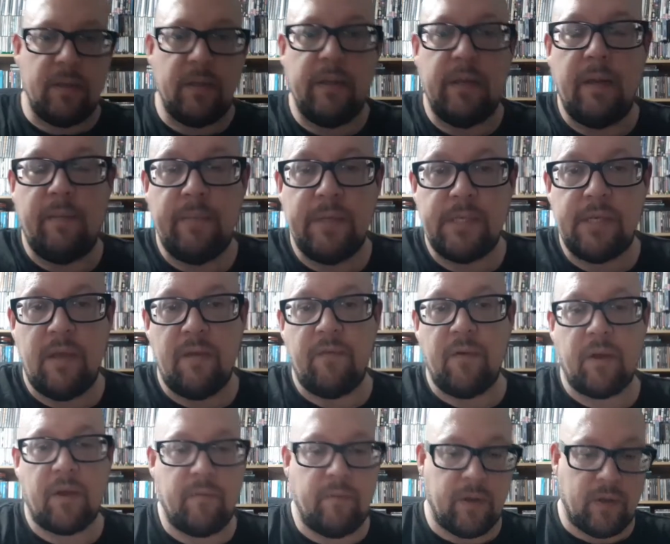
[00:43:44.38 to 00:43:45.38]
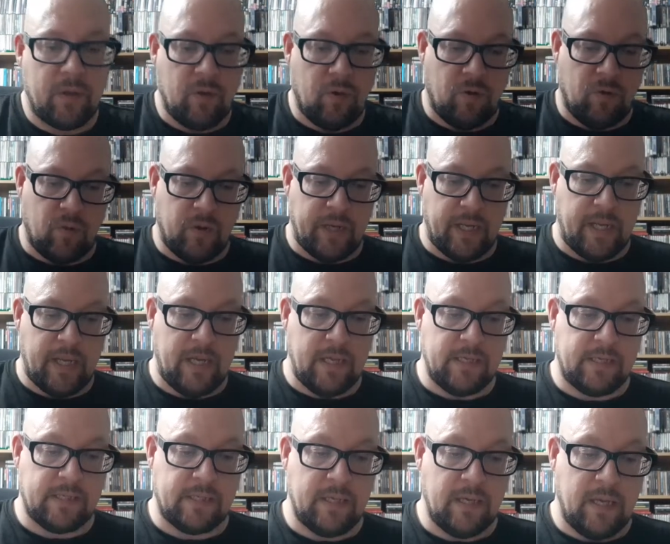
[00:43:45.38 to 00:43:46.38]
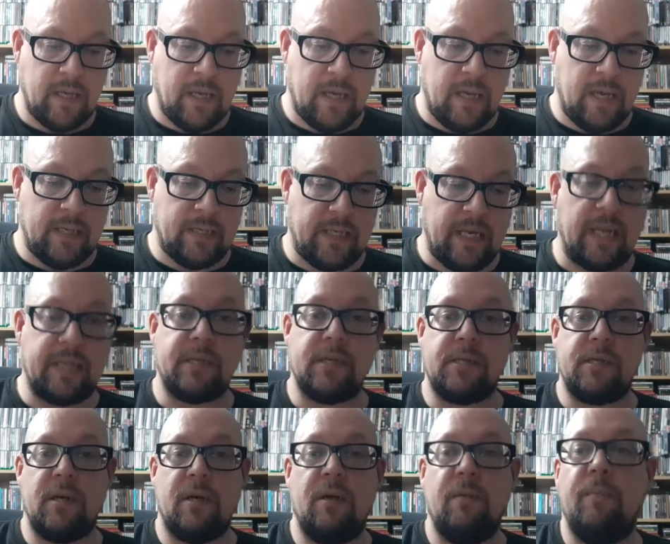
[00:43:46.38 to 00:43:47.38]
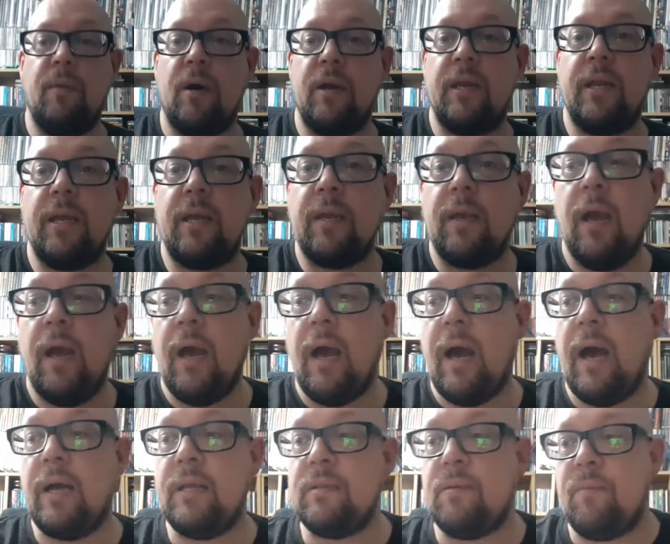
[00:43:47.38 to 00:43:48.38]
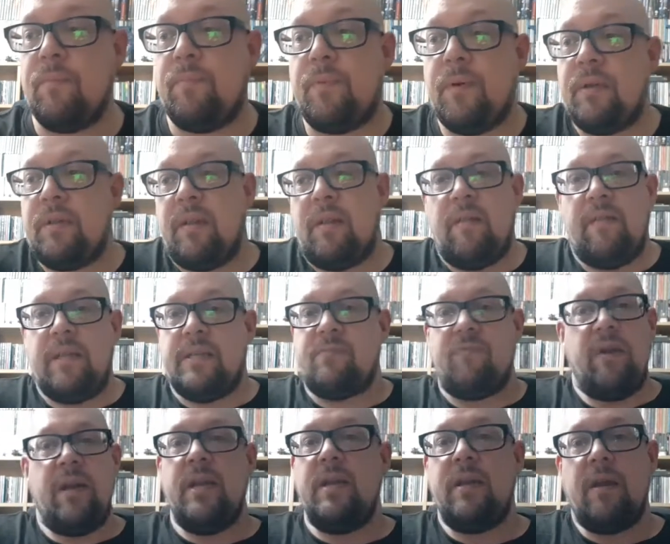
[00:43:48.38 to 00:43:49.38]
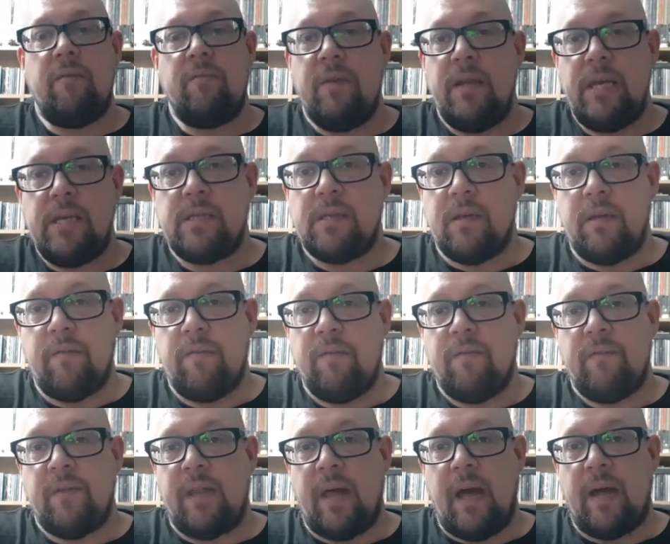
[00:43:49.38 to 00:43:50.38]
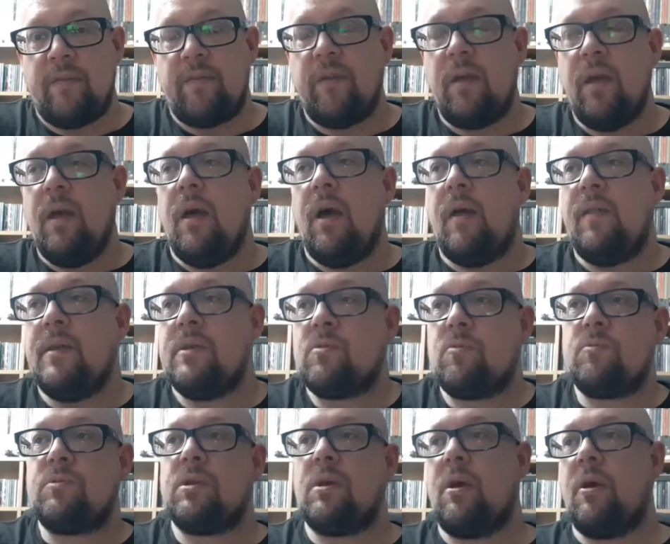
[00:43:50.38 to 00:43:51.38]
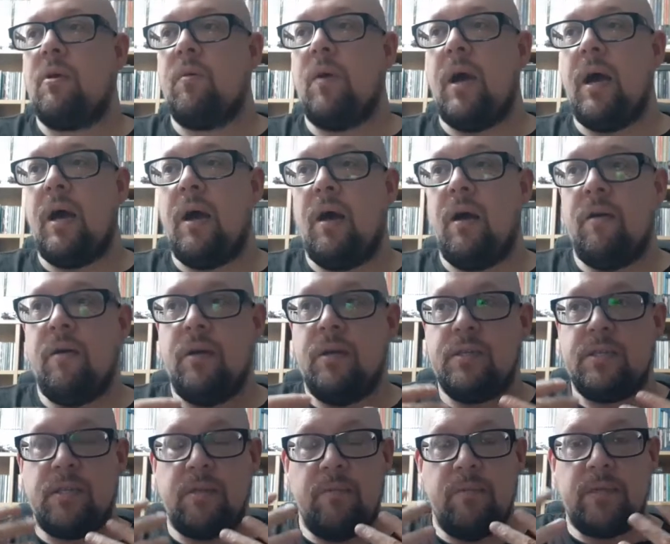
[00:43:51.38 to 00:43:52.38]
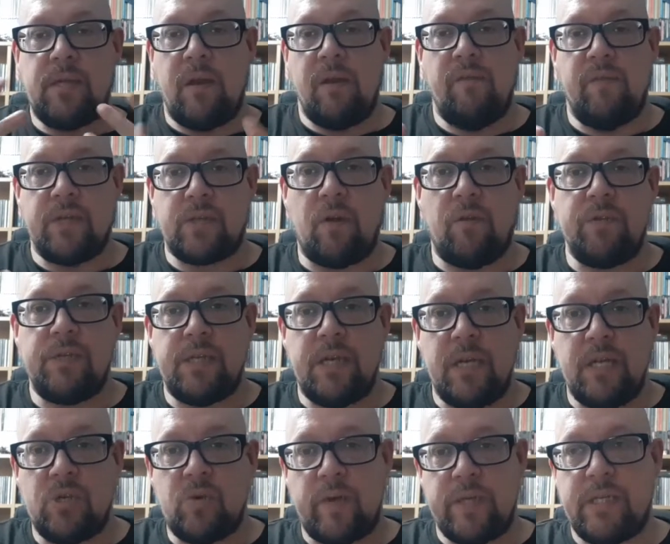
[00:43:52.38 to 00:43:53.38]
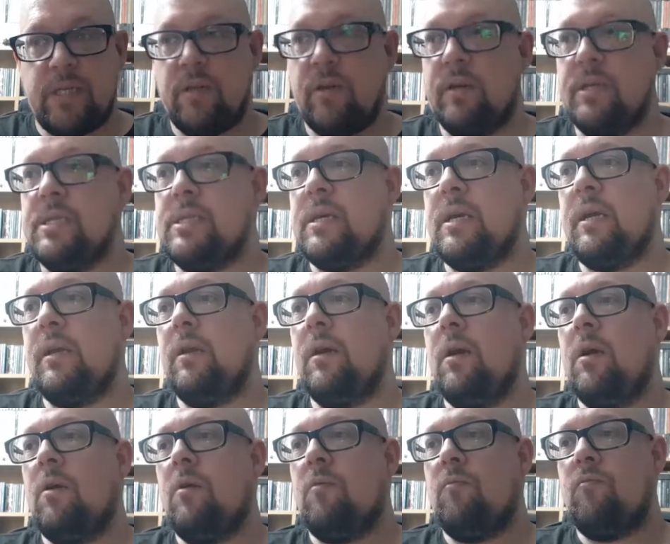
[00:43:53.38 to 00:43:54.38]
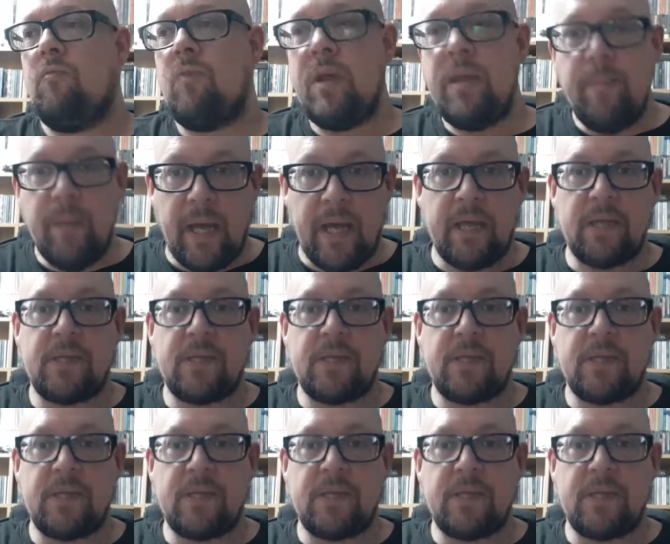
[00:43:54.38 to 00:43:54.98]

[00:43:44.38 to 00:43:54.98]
let me see if I can recall what it is. Is Letter to Hermione, and but there's really no reason for that. And there's also uh, a Tony Visconti 2019 remix